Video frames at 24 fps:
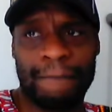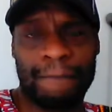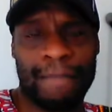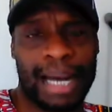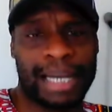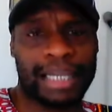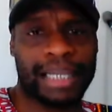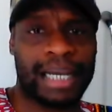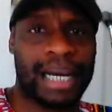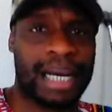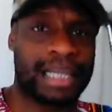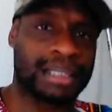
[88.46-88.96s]

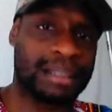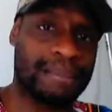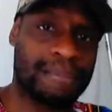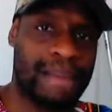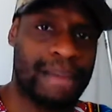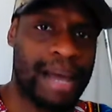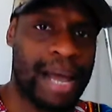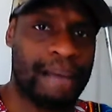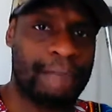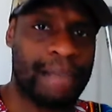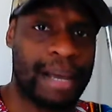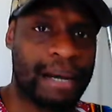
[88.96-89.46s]
my nod to
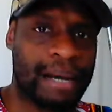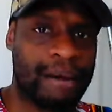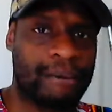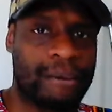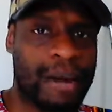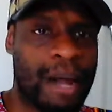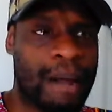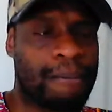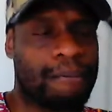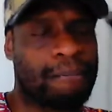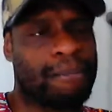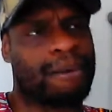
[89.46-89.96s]
Batman and
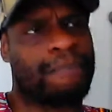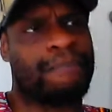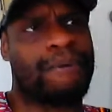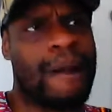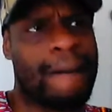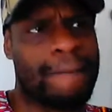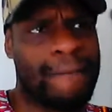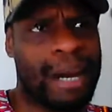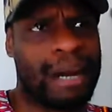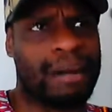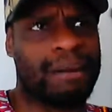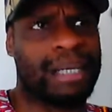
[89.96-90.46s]
Robin, but
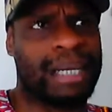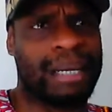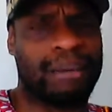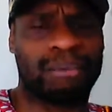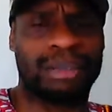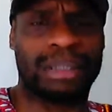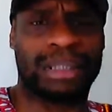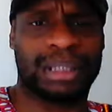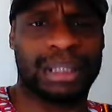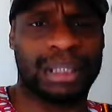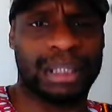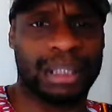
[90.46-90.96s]
primarily it
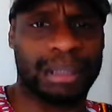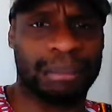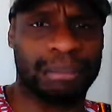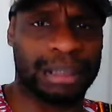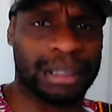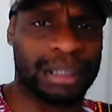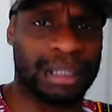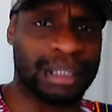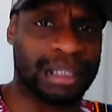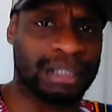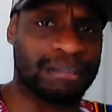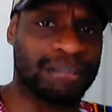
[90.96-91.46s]
was
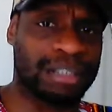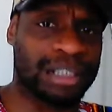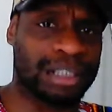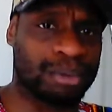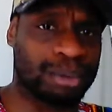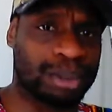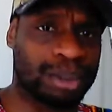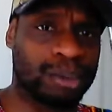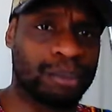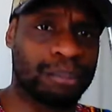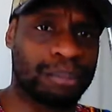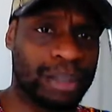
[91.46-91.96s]
teams and
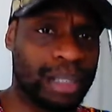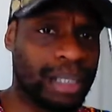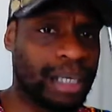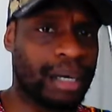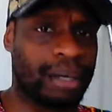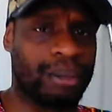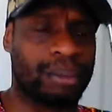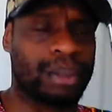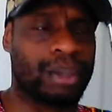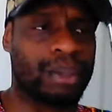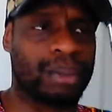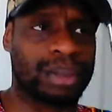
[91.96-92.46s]
individual
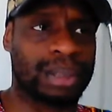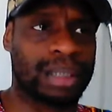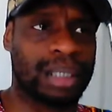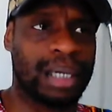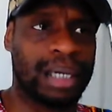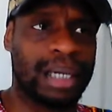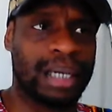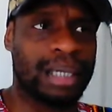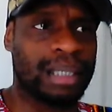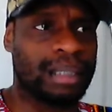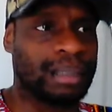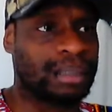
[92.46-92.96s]
superheroes.
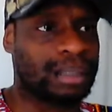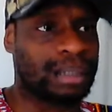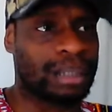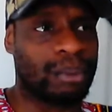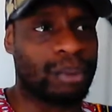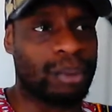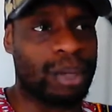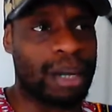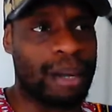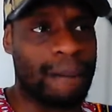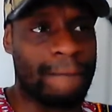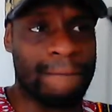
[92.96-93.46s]

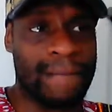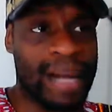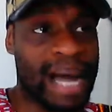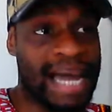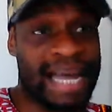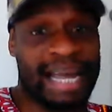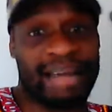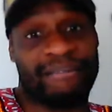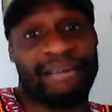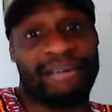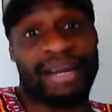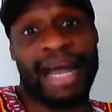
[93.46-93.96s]
So
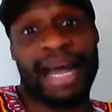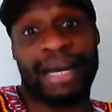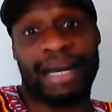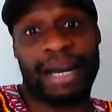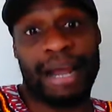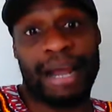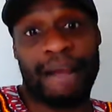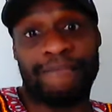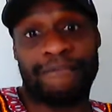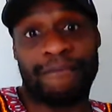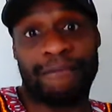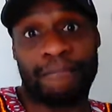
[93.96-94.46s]
I even had a
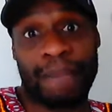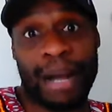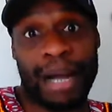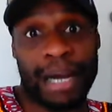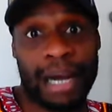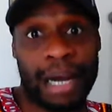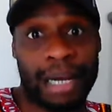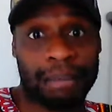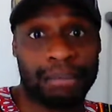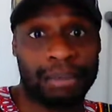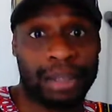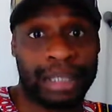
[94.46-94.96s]
name for my
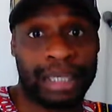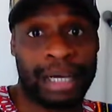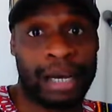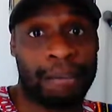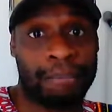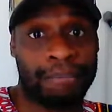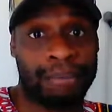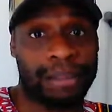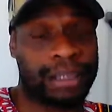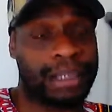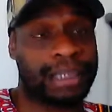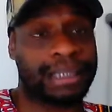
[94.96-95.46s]
comic book
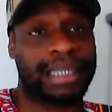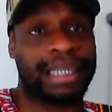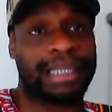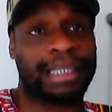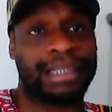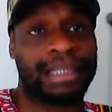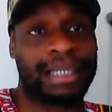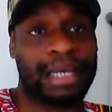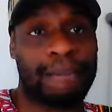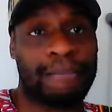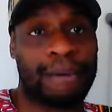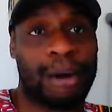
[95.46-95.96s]
company, because at
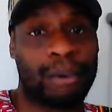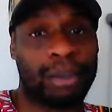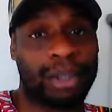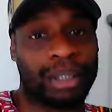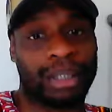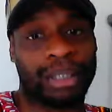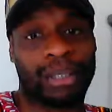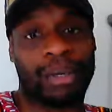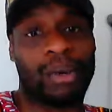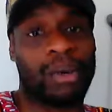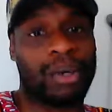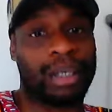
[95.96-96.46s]
the time I
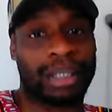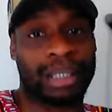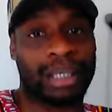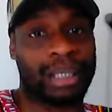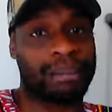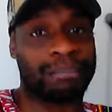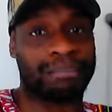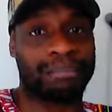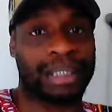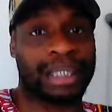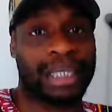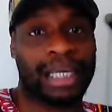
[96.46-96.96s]
wanted to
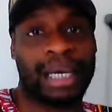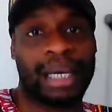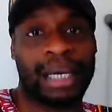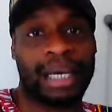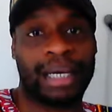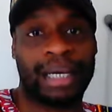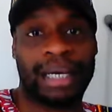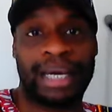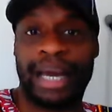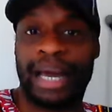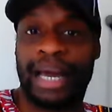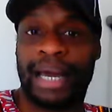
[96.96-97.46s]
call it
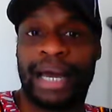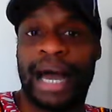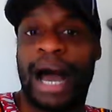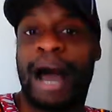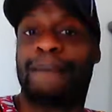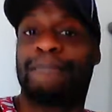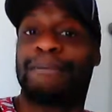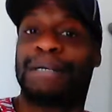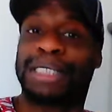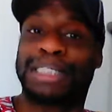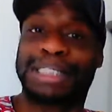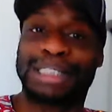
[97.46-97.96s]
King K
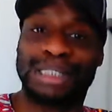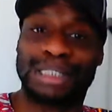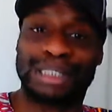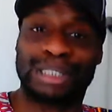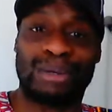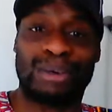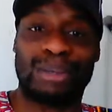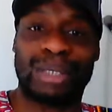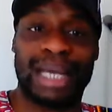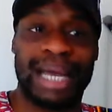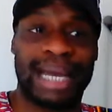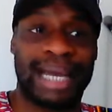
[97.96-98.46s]
Comics.
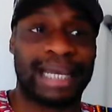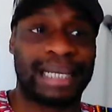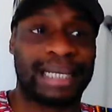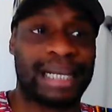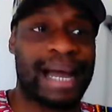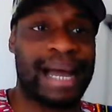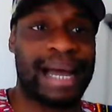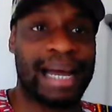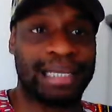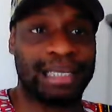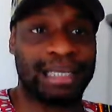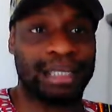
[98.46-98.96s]
So like
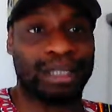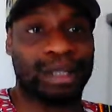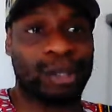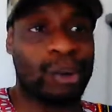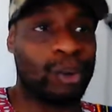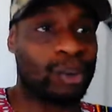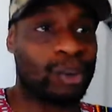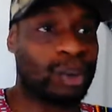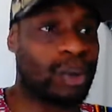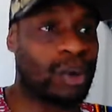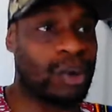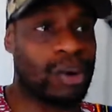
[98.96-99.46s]
I had this
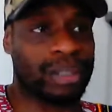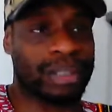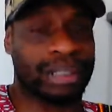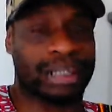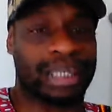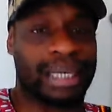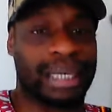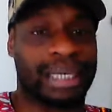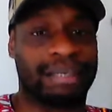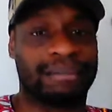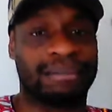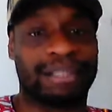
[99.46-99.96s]
whole long
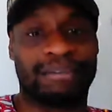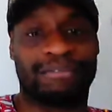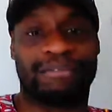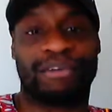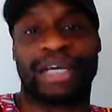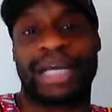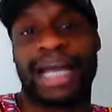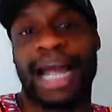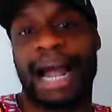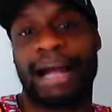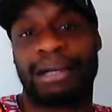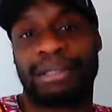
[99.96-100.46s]
slate of
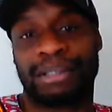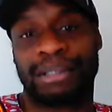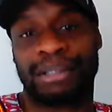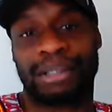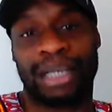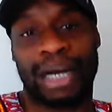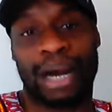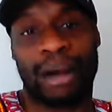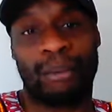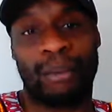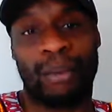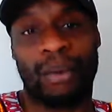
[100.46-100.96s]
different characters
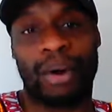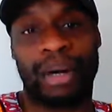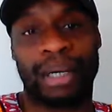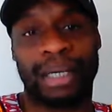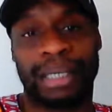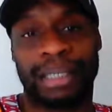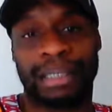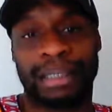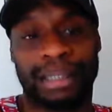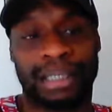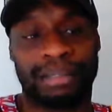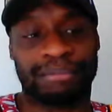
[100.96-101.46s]
that I
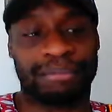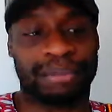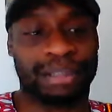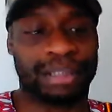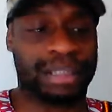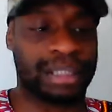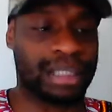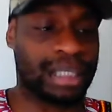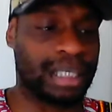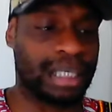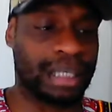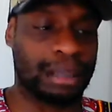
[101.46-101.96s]
wanted in
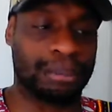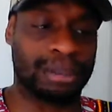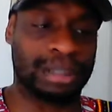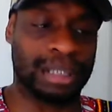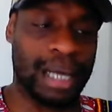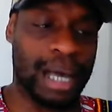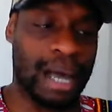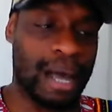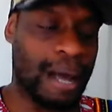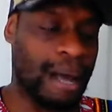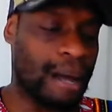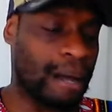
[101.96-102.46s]
different teams.
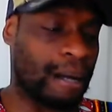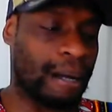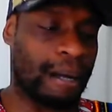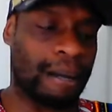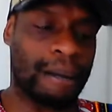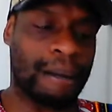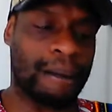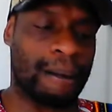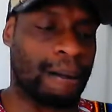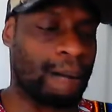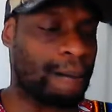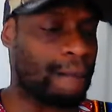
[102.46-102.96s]

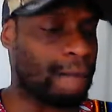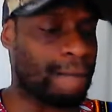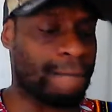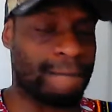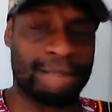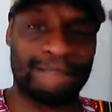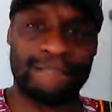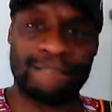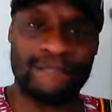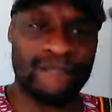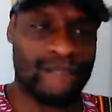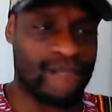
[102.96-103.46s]

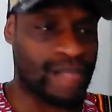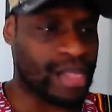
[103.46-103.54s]
A